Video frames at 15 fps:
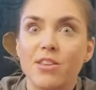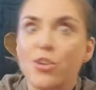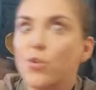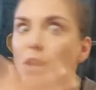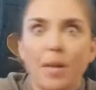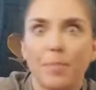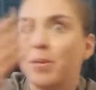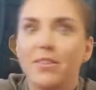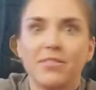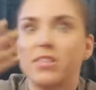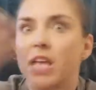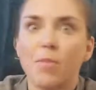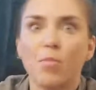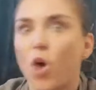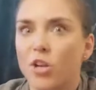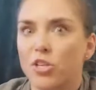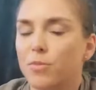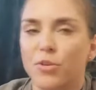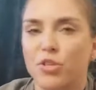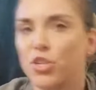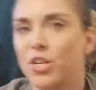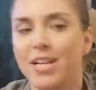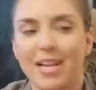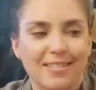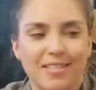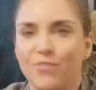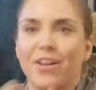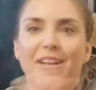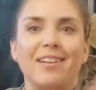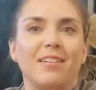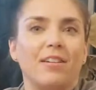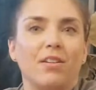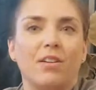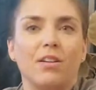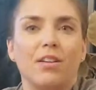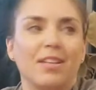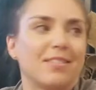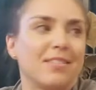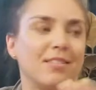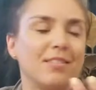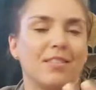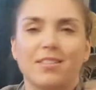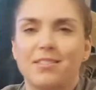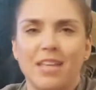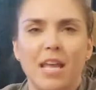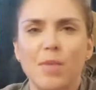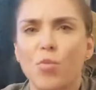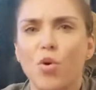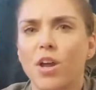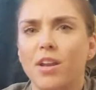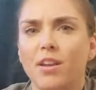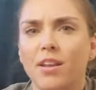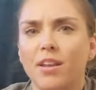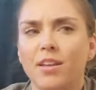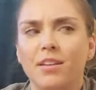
you end up in the same washing machine as if I didn't, as the same one